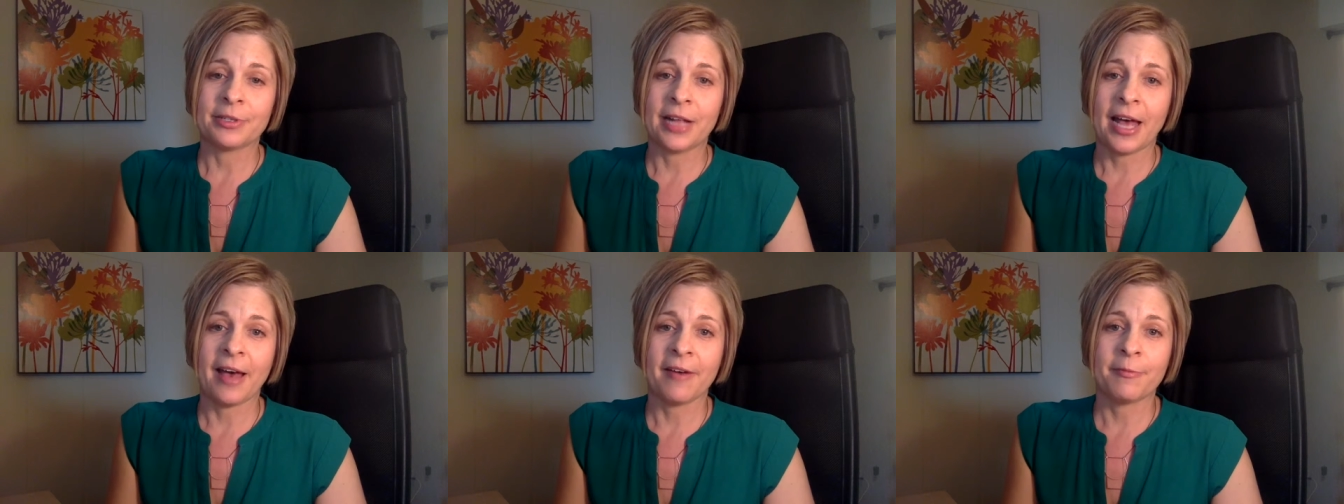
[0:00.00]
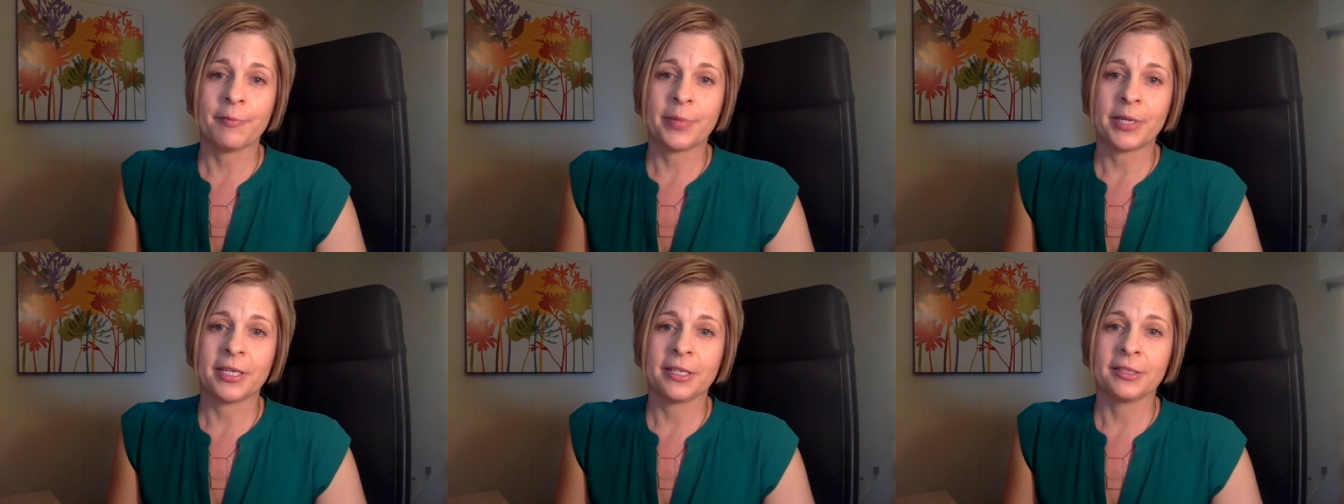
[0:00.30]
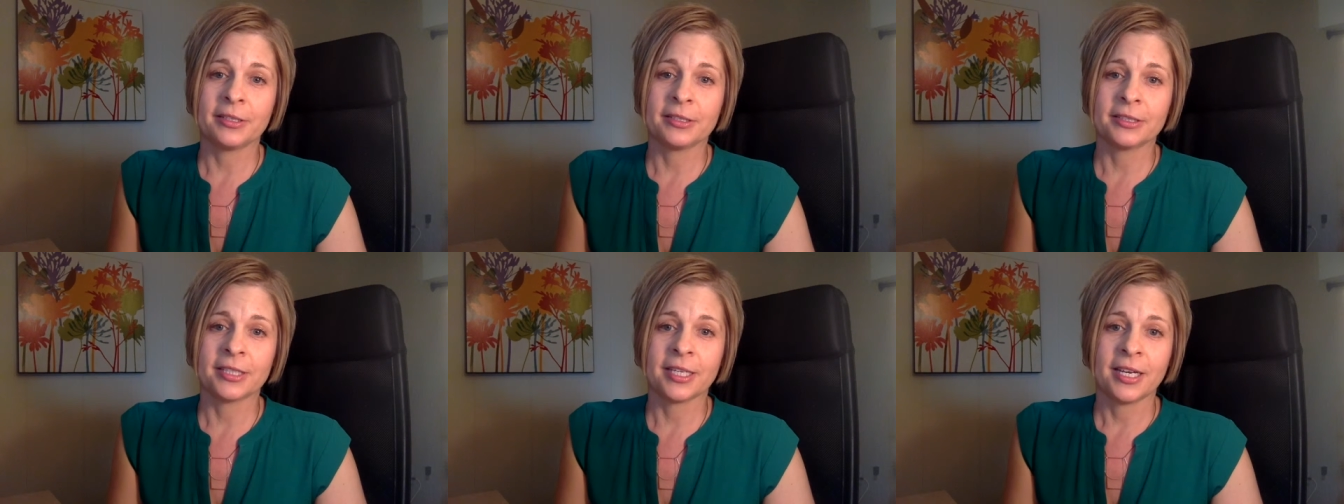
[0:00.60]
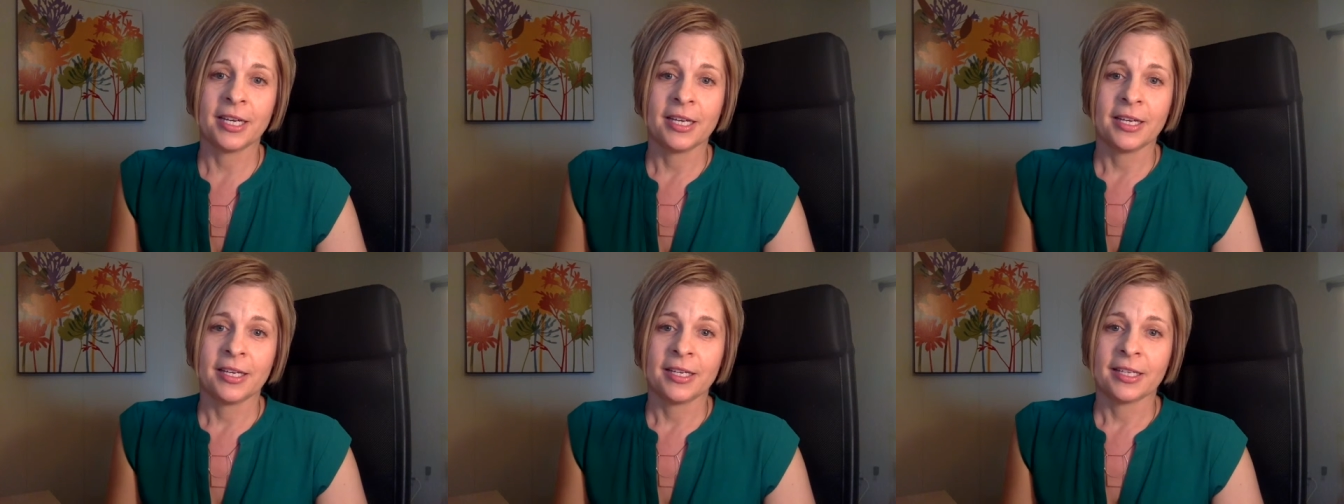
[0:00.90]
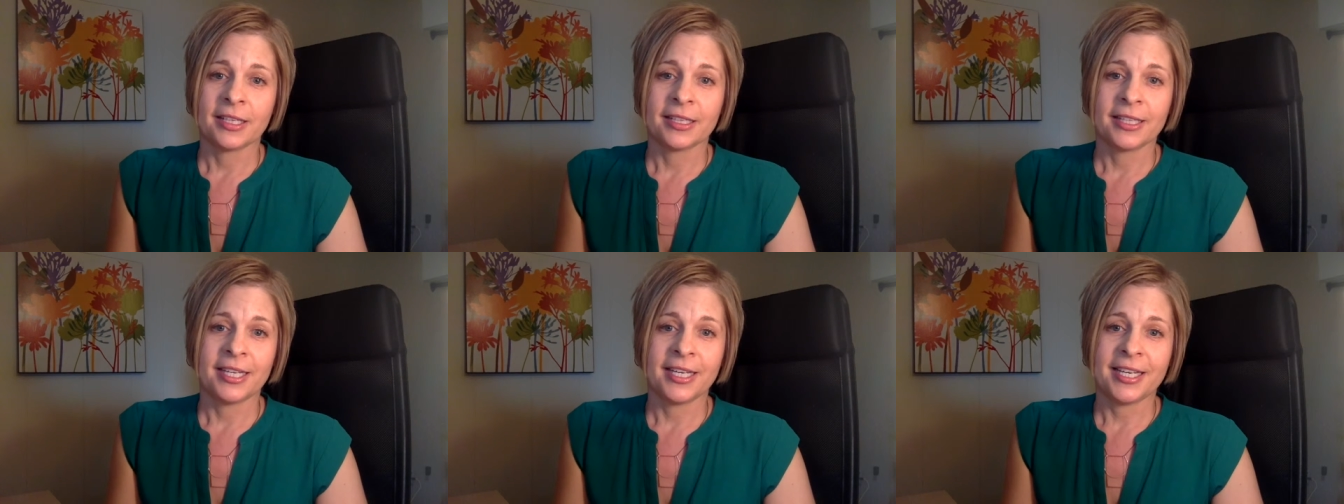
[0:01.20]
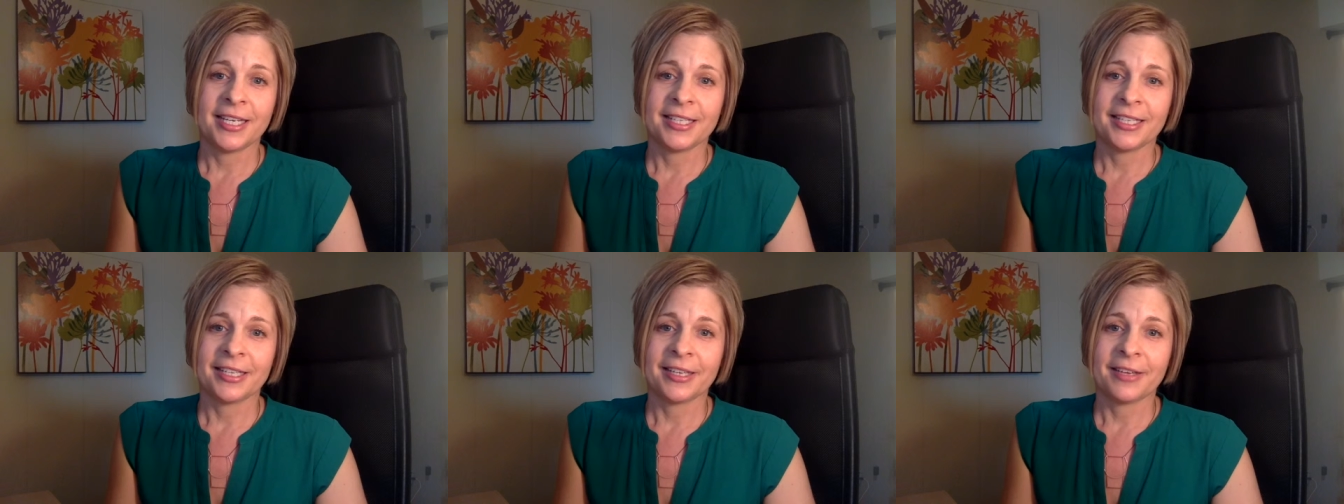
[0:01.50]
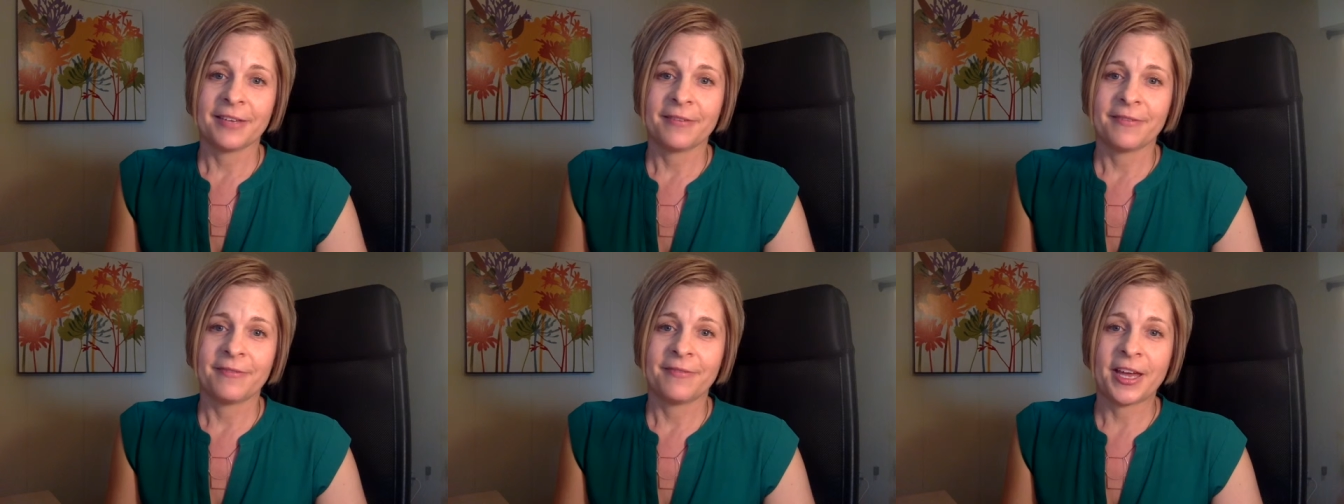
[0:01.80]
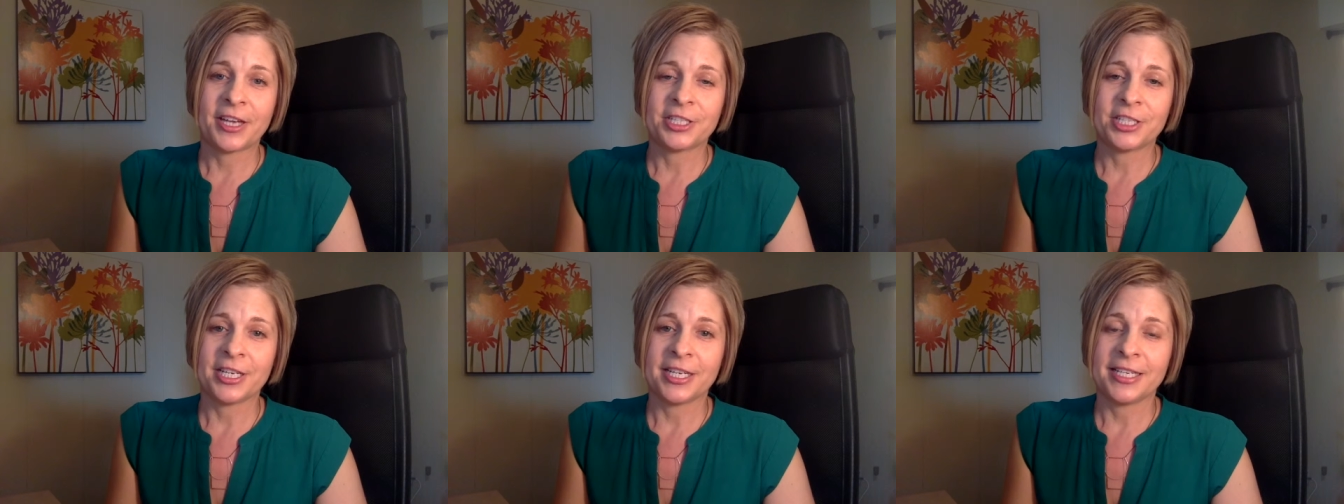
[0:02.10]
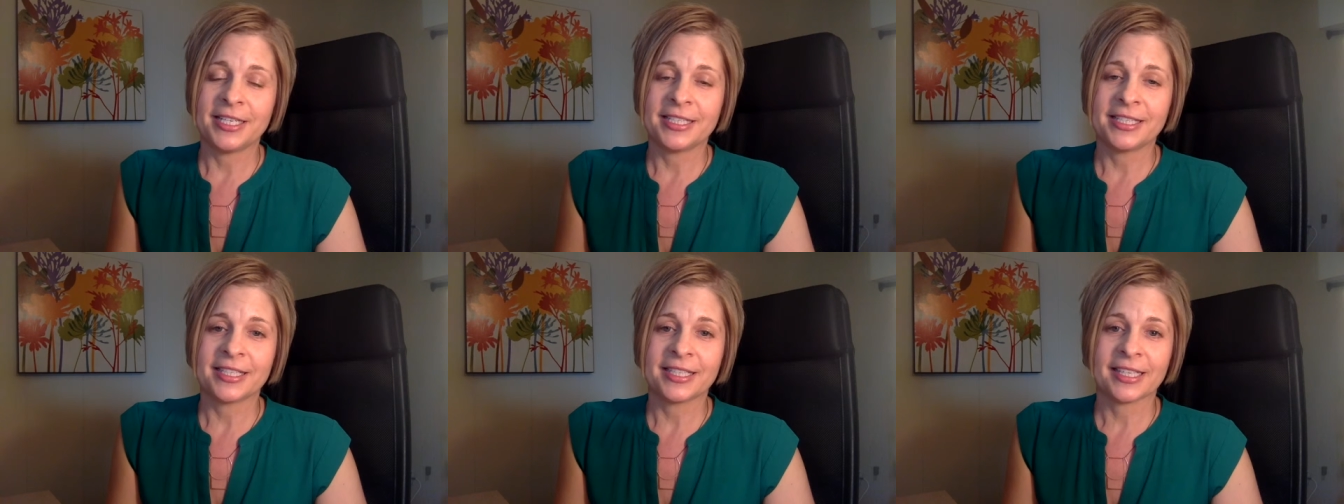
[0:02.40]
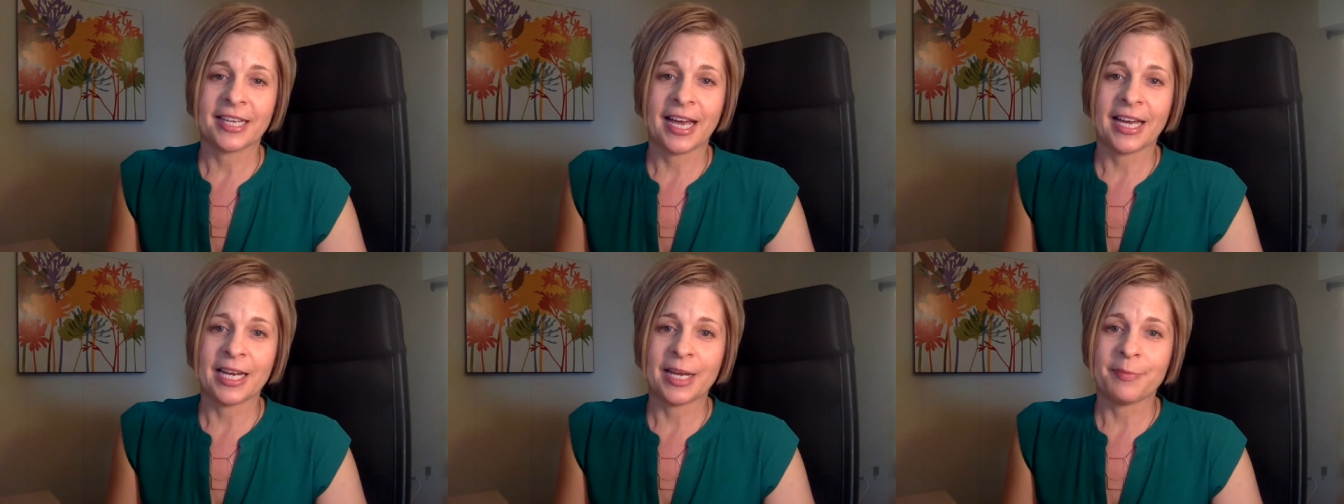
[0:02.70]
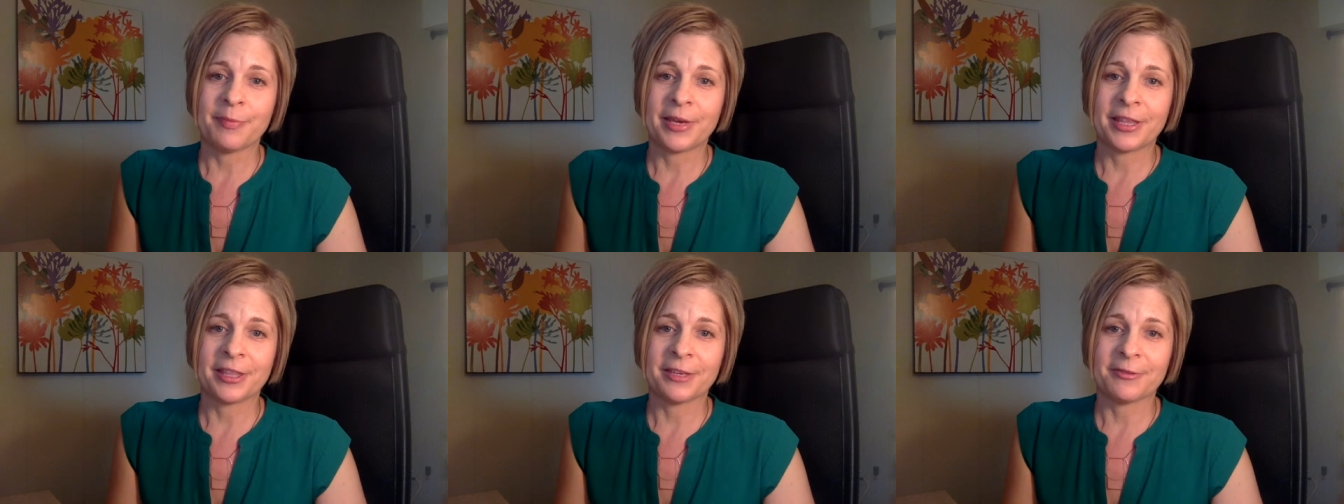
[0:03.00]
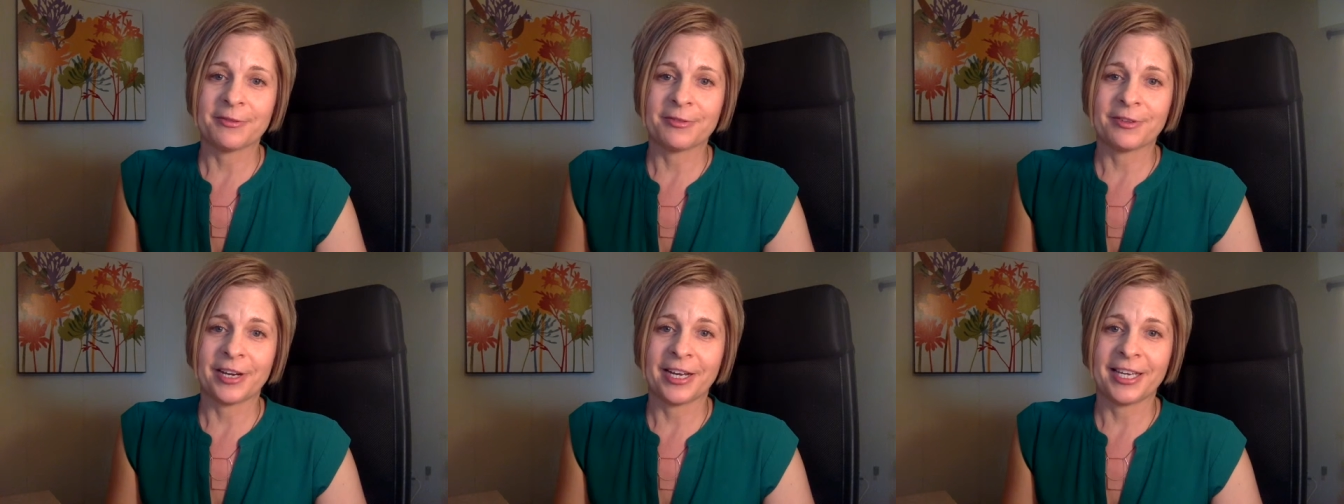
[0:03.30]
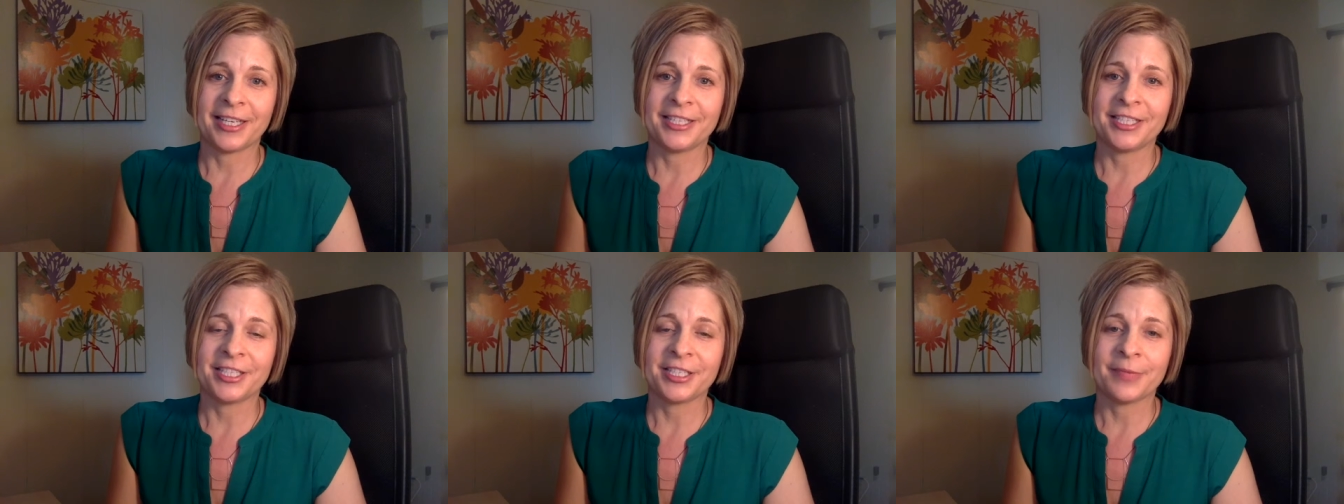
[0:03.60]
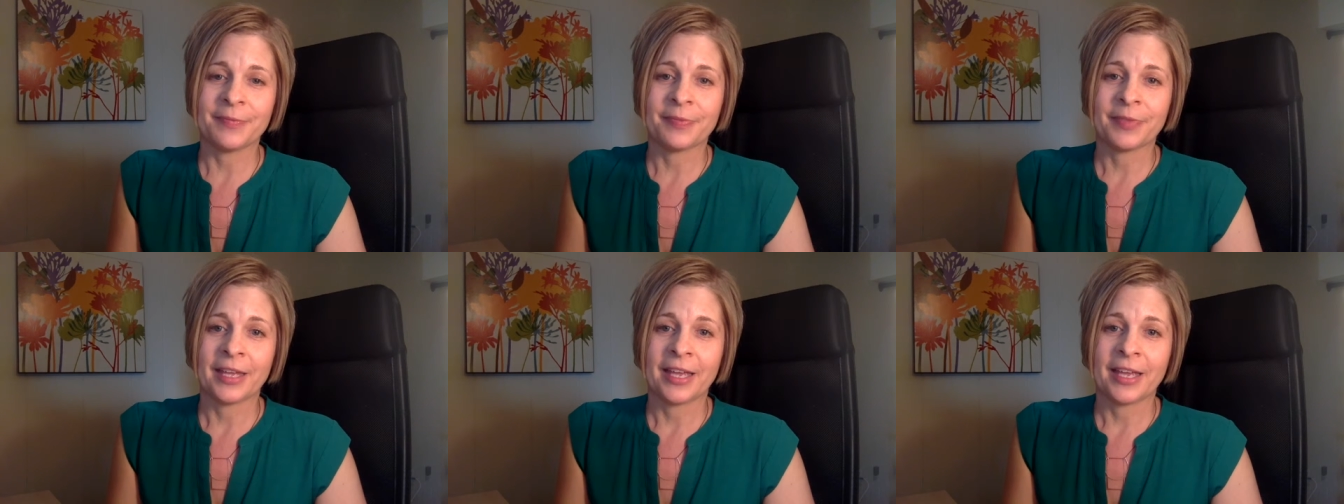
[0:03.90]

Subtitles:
Have peeled, cleaned veggies cut up in the fridge.